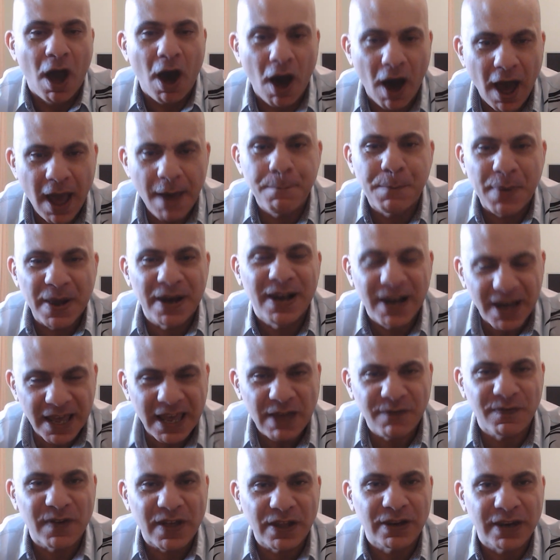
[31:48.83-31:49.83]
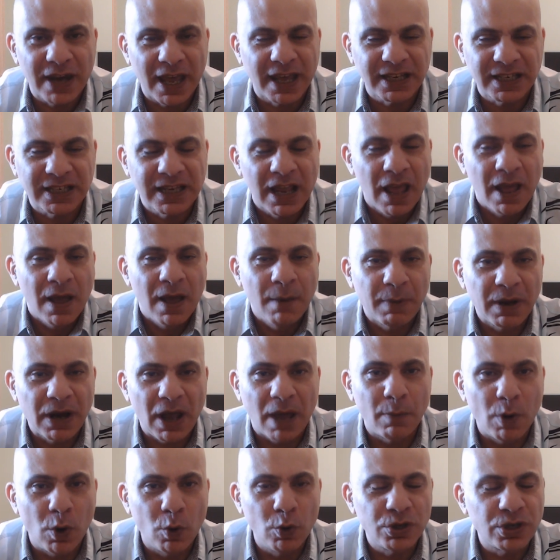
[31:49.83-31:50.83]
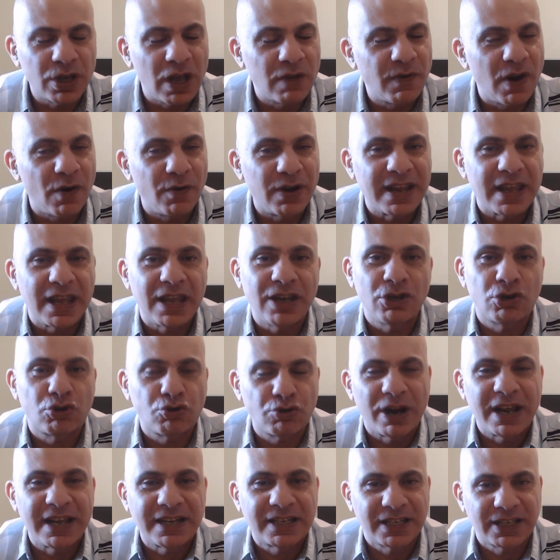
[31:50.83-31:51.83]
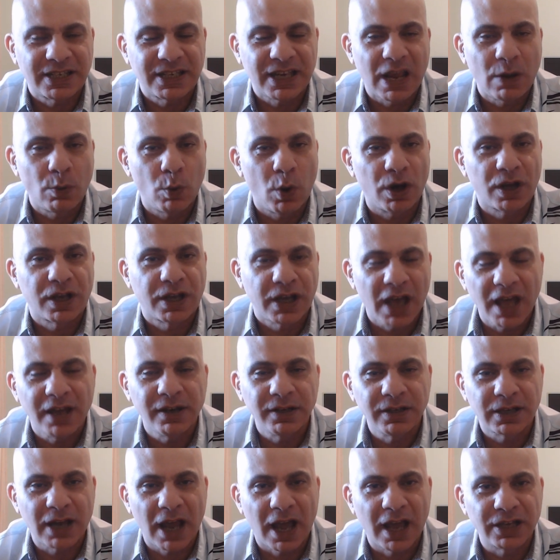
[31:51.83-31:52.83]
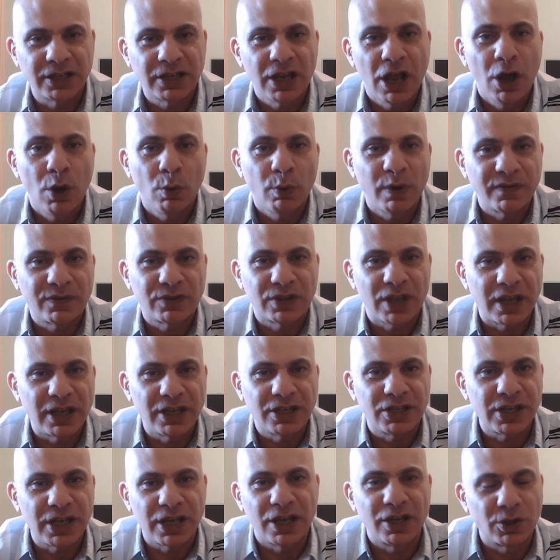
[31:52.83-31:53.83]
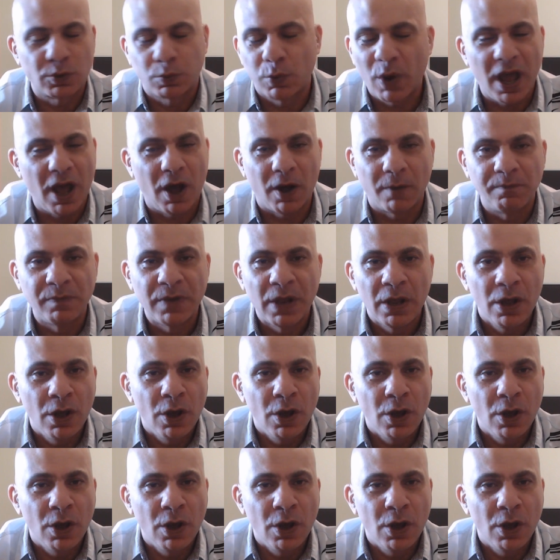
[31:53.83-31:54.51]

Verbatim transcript: I believe in this, but I'm also very intrigued to see what Gunn does with DC as well.